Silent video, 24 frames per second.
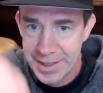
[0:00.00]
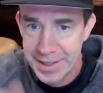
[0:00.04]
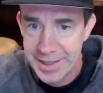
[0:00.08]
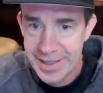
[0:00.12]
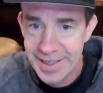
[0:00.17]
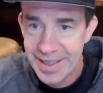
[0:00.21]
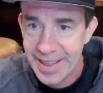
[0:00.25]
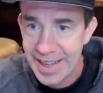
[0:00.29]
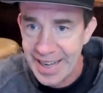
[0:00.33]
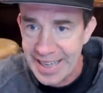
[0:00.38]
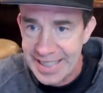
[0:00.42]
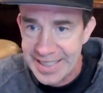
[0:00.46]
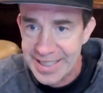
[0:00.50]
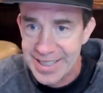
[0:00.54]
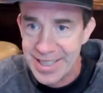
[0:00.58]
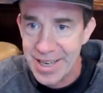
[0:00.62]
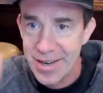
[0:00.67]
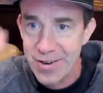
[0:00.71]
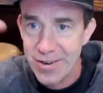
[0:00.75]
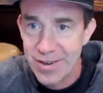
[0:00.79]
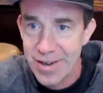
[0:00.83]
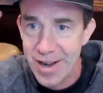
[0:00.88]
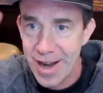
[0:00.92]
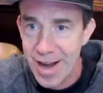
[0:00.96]
Like so
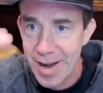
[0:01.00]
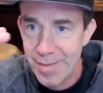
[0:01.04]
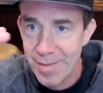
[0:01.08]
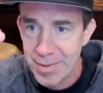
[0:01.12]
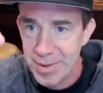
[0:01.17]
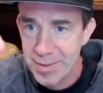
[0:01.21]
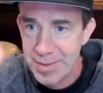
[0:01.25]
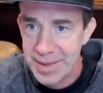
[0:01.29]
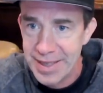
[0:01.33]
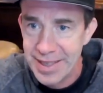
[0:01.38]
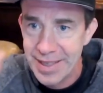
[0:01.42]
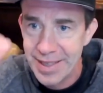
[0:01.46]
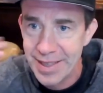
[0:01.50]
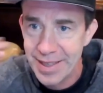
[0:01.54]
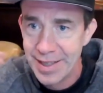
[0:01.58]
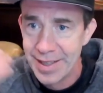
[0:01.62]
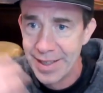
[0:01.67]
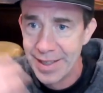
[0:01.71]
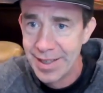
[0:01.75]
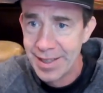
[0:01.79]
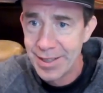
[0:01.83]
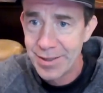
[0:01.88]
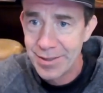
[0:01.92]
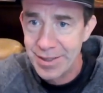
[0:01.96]
mm. compliment,
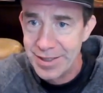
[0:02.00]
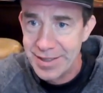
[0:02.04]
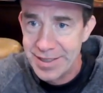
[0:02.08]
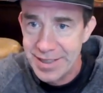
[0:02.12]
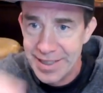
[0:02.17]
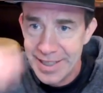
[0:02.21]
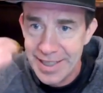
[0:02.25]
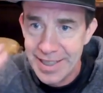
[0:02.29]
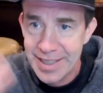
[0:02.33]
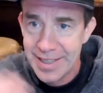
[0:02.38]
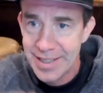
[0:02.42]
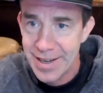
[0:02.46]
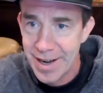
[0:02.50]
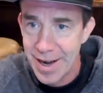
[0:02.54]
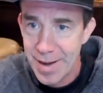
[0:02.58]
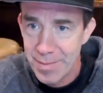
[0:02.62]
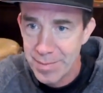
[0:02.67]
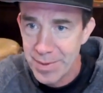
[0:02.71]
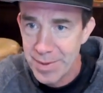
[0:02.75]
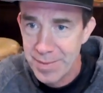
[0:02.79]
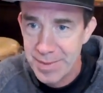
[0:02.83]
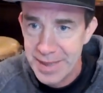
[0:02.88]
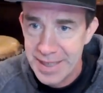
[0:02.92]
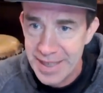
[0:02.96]
critique,
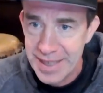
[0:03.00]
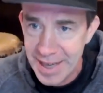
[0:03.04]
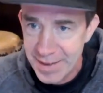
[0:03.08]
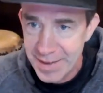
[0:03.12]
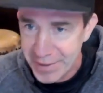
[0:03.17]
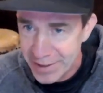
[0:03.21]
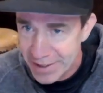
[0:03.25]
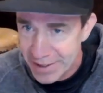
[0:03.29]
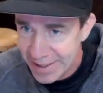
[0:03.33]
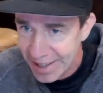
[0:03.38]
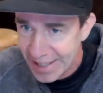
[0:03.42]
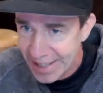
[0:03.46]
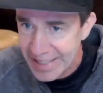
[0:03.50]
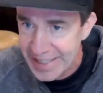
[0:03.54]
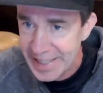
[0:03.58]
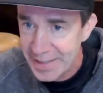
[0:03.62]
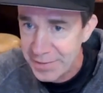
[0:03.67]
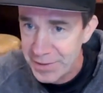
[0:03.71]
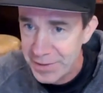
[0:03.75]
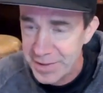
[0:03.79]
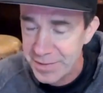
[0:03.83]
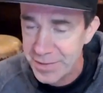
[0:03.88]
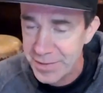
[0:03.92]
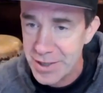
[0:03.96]
compliment. I've heard like
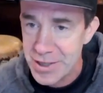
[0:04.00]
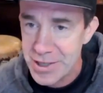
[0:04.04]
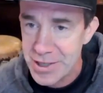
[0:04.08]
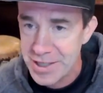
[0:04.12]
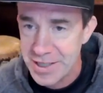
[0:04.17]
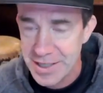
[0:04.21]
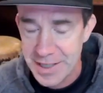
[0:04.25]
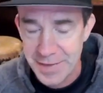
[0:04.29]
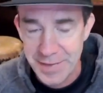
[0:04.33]
different versions of